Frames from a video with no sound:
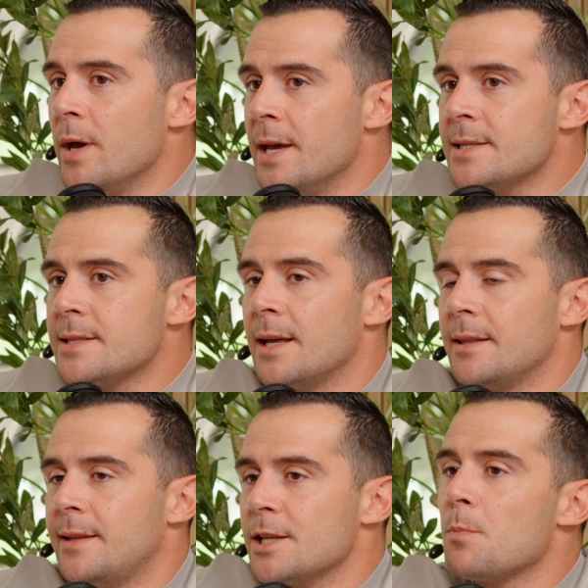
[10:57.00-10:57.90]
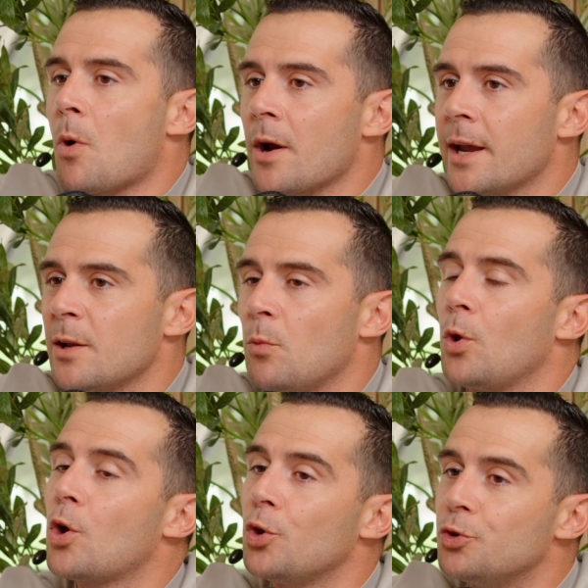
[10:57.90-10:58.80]
is that this market
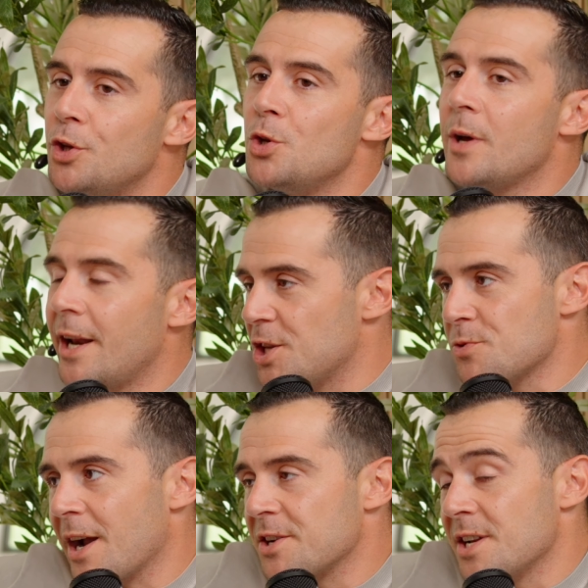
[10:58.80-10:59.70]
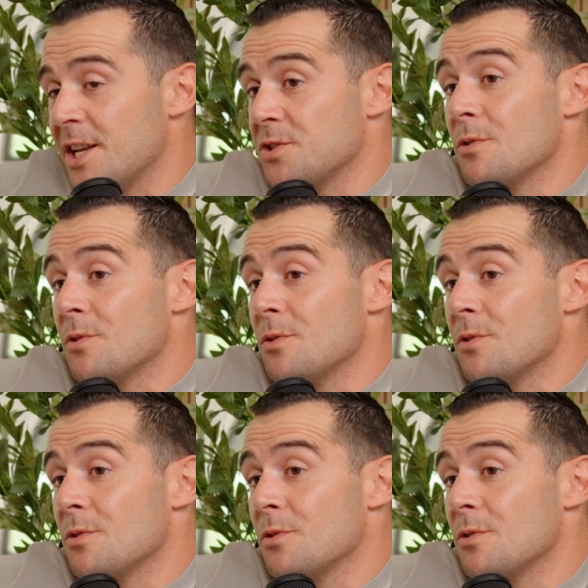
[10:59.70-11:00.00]
will continue getting traction as